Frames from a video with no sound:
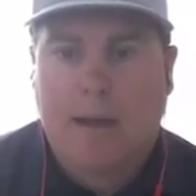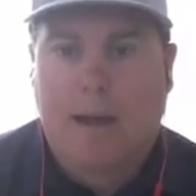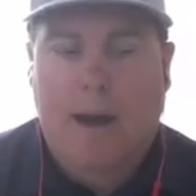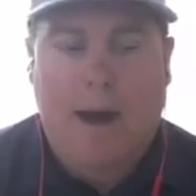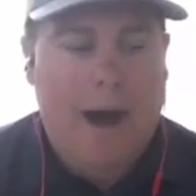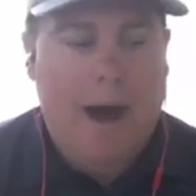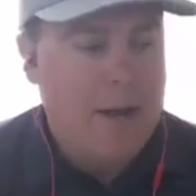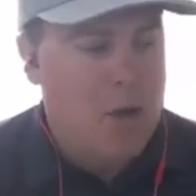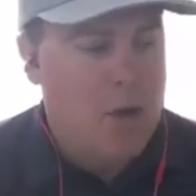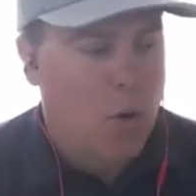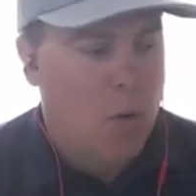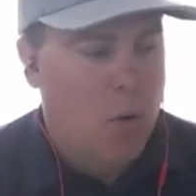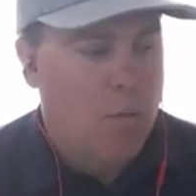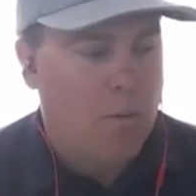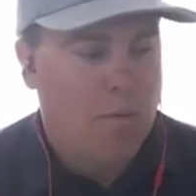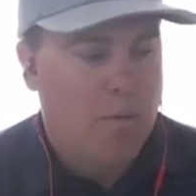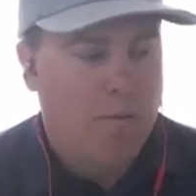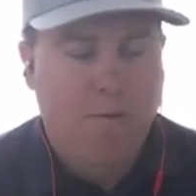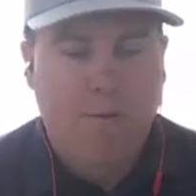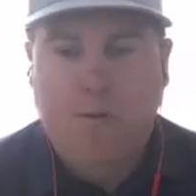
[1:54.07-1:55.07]
I know
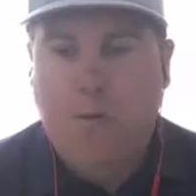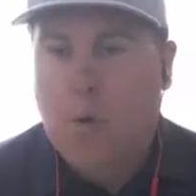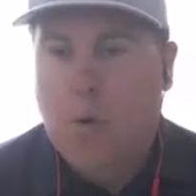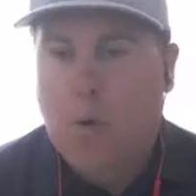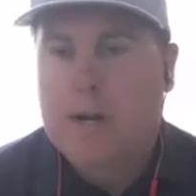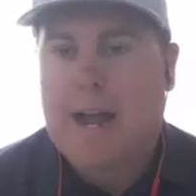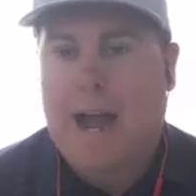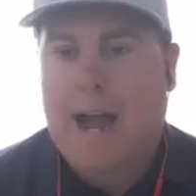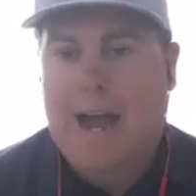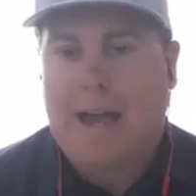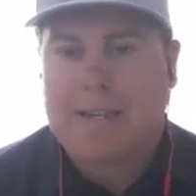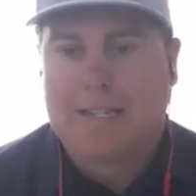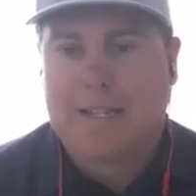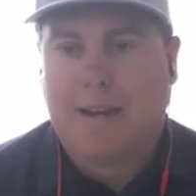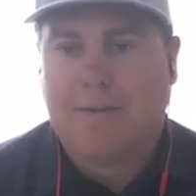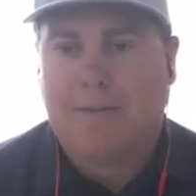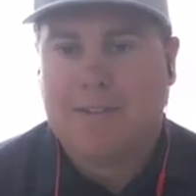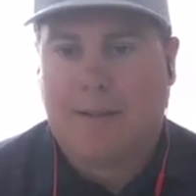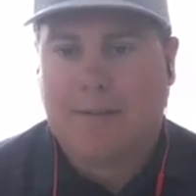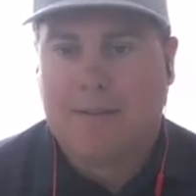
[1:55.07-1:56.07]
four guys that
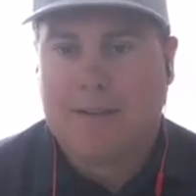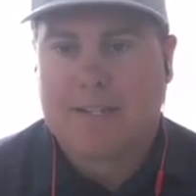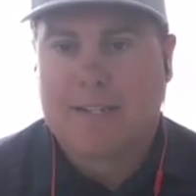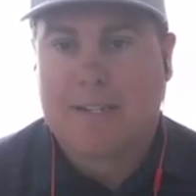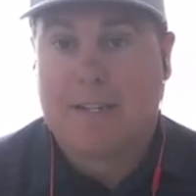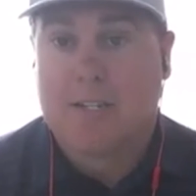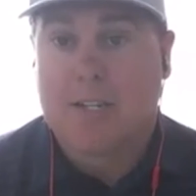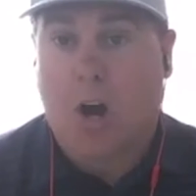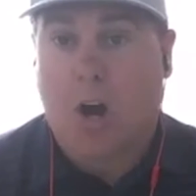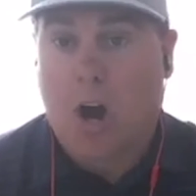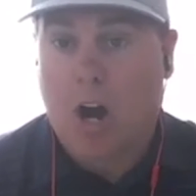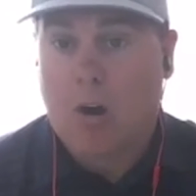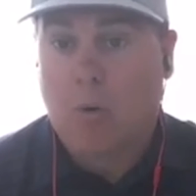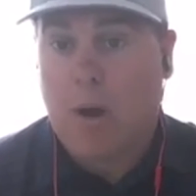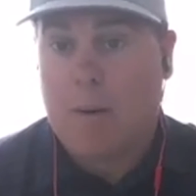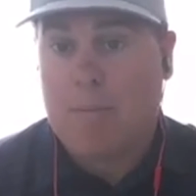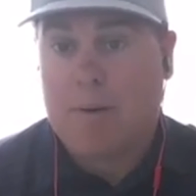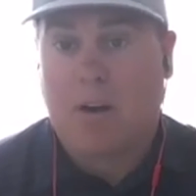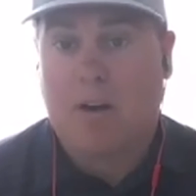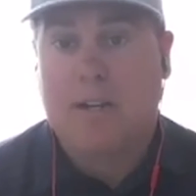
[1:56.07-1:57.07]
have done this since our
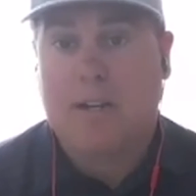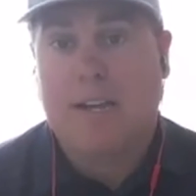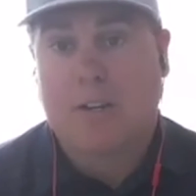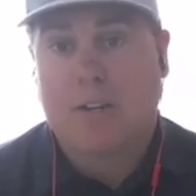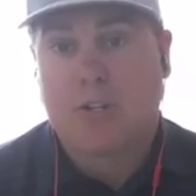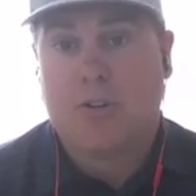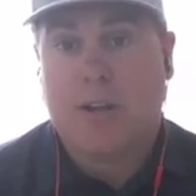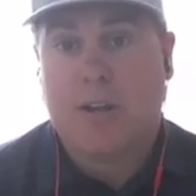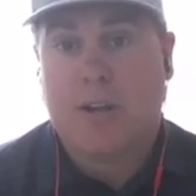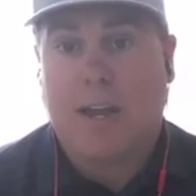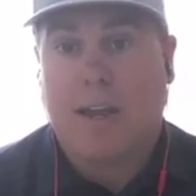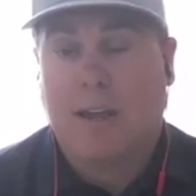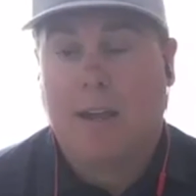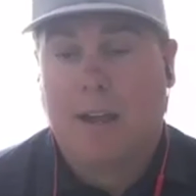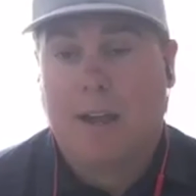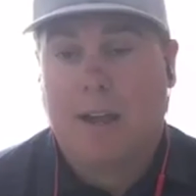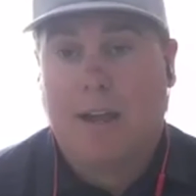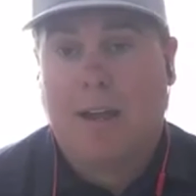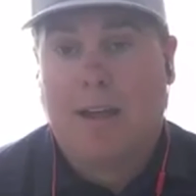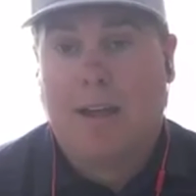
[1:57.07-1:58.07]
webinar yesterday
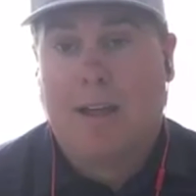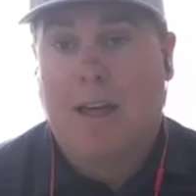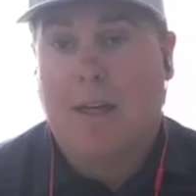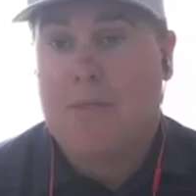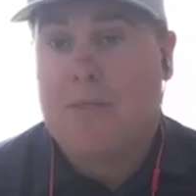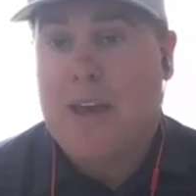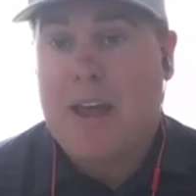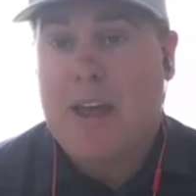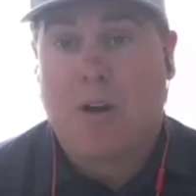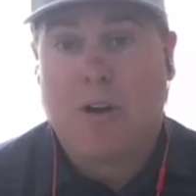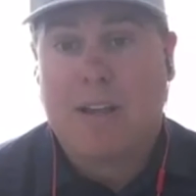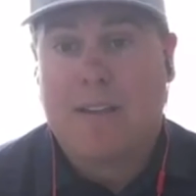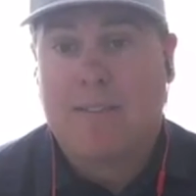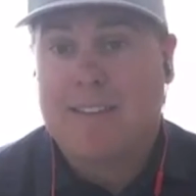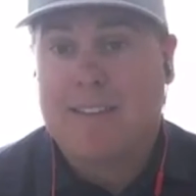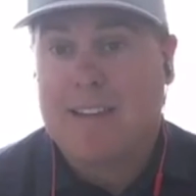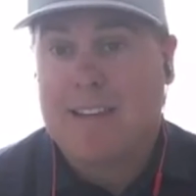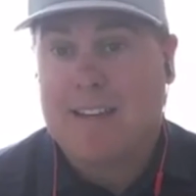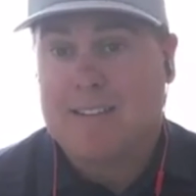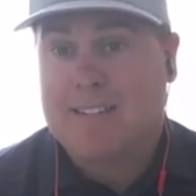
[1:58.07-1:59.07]
and they are in
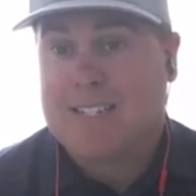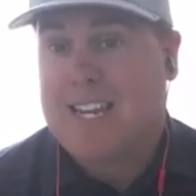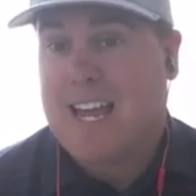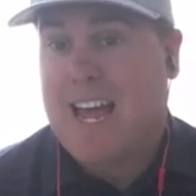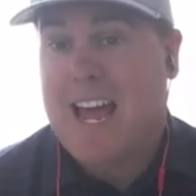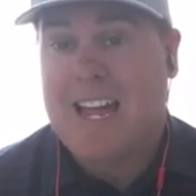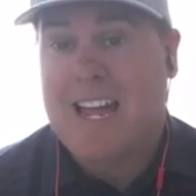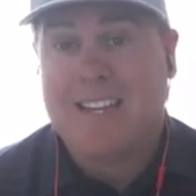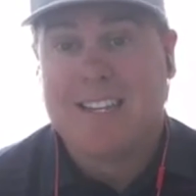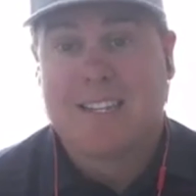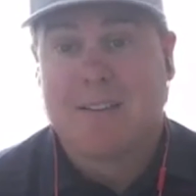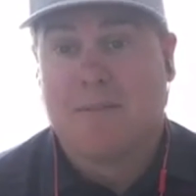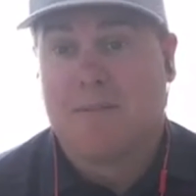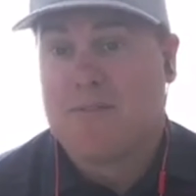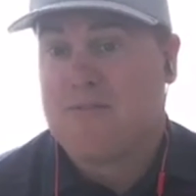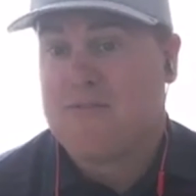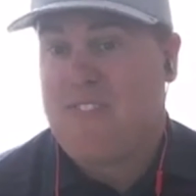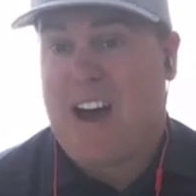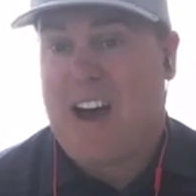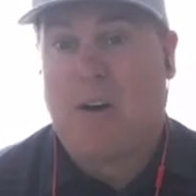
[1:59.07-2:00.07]
the tens of
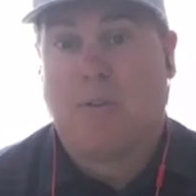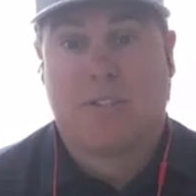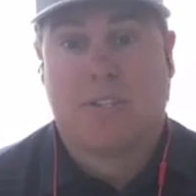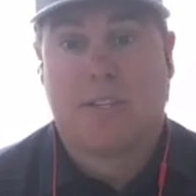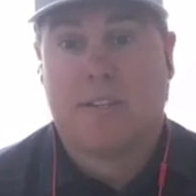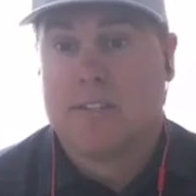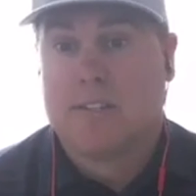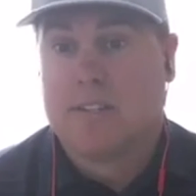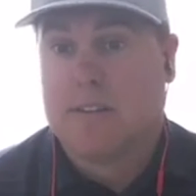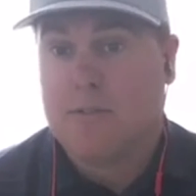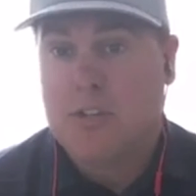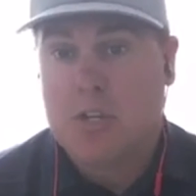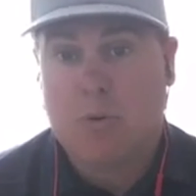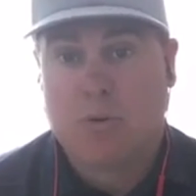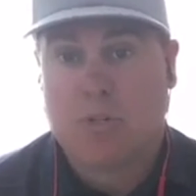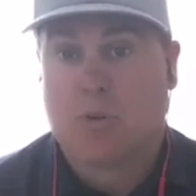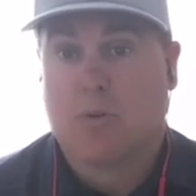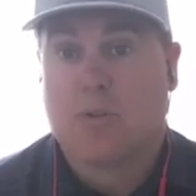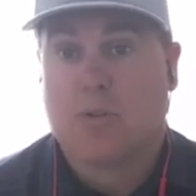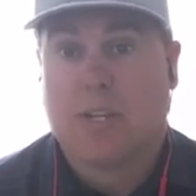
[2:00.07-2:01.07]
thousands of
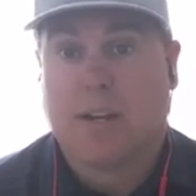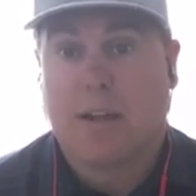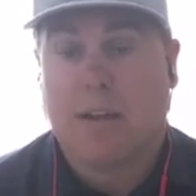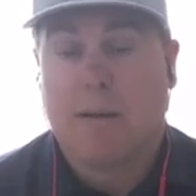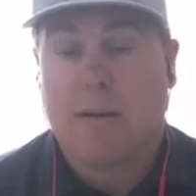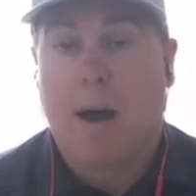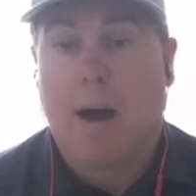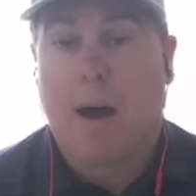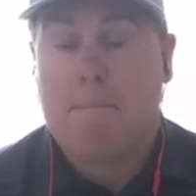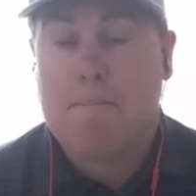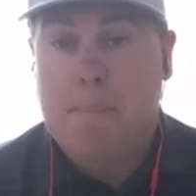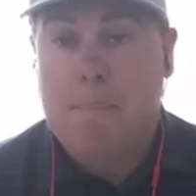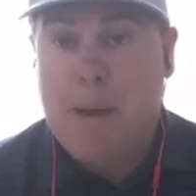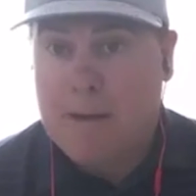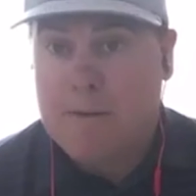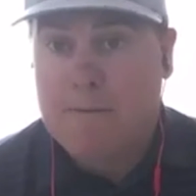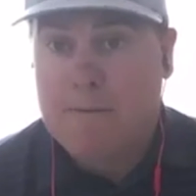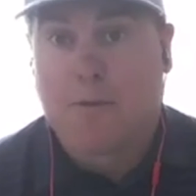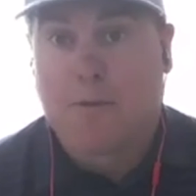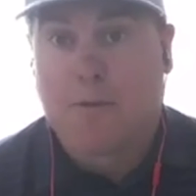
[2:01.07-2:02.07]
users in it. Uh,
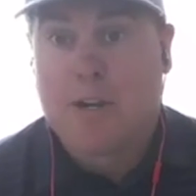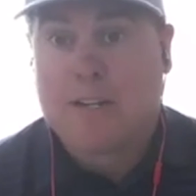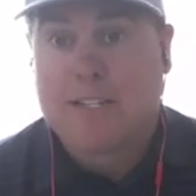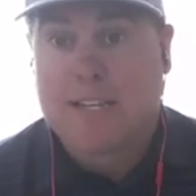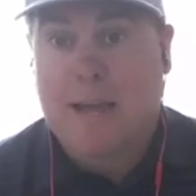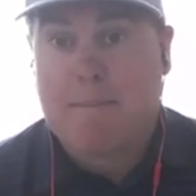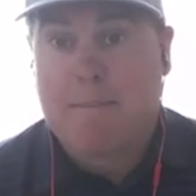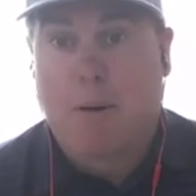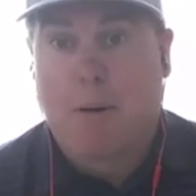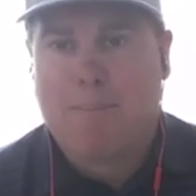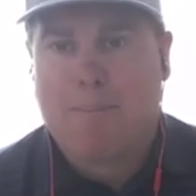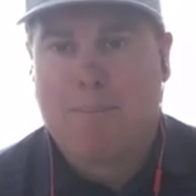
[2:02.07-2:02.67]
ben, for example,